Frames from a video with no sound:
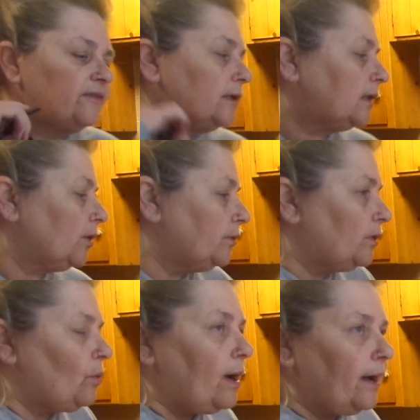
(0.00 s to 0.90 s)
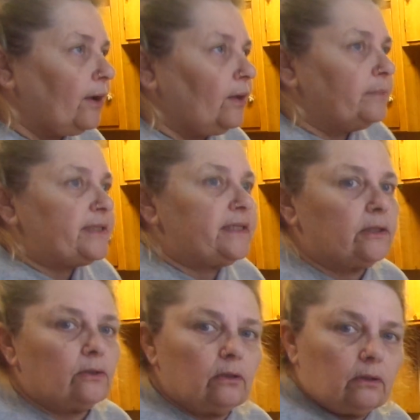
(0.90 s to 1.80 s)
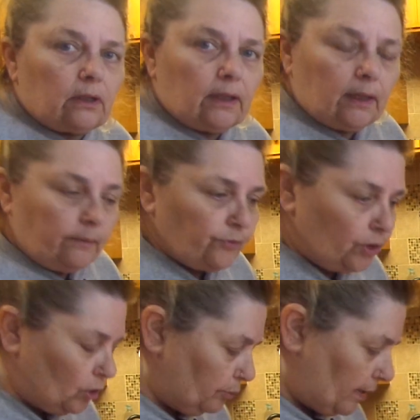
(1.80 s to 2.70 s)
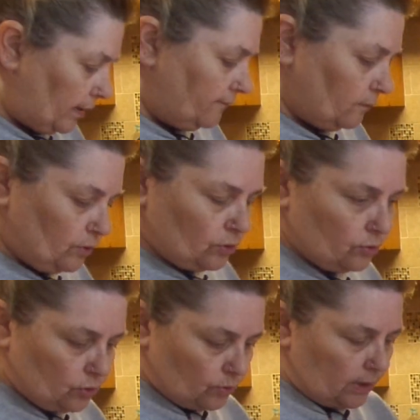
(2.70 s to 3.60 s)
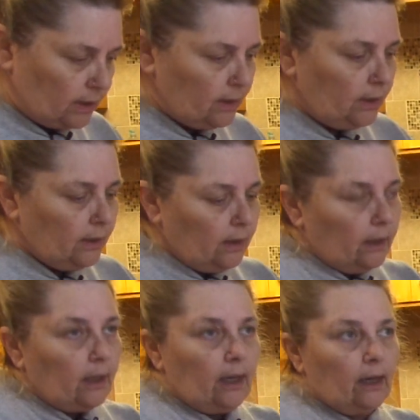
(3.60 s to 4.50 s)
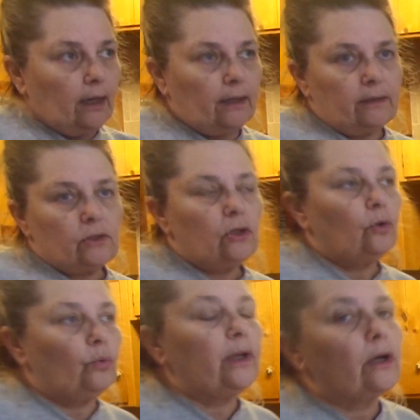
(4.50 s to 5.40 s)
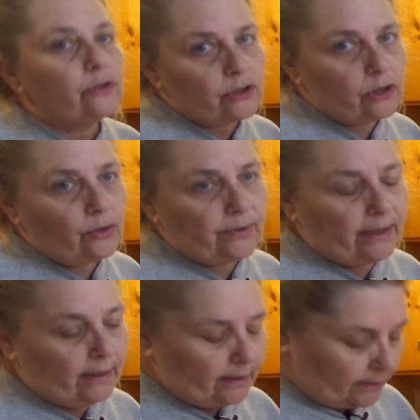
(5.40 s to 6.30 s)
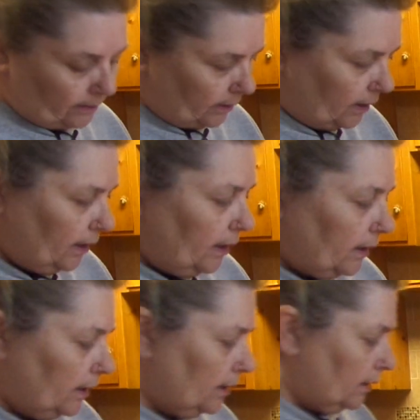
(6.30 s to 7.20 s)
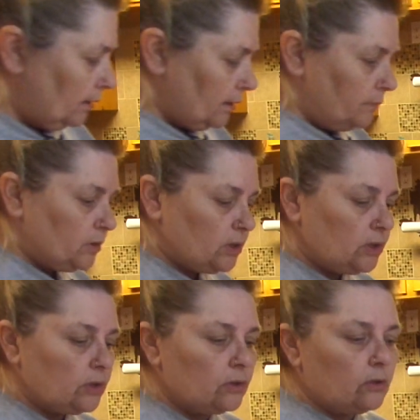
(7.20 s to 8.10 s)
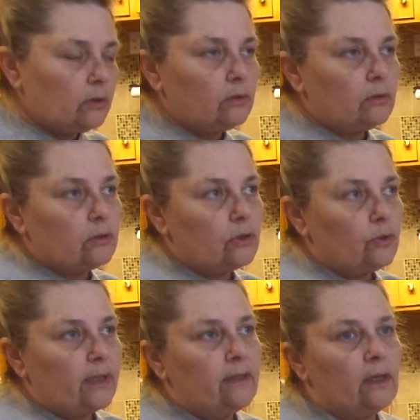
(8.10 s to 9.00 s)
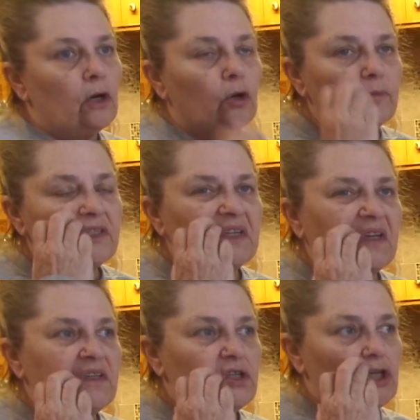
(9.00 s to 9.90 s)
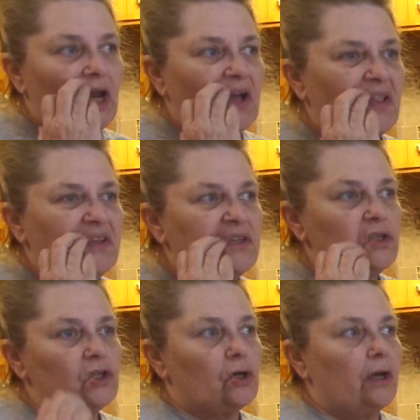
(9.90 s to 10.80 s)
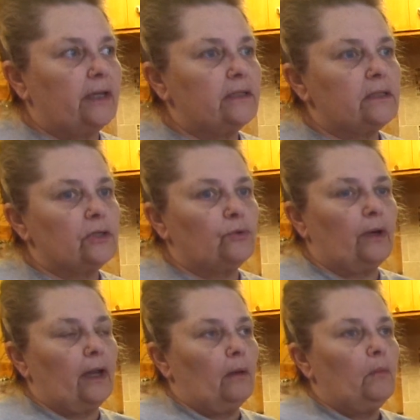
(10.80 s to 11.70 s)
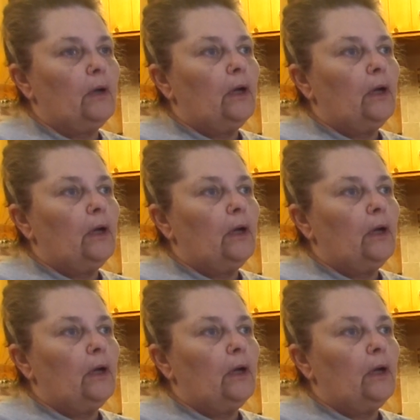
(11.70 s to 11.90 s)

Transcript: a video in a while. I'm still recuperating from surgery and we are snowed in. And I'm still doing the homestead challenge on Instagram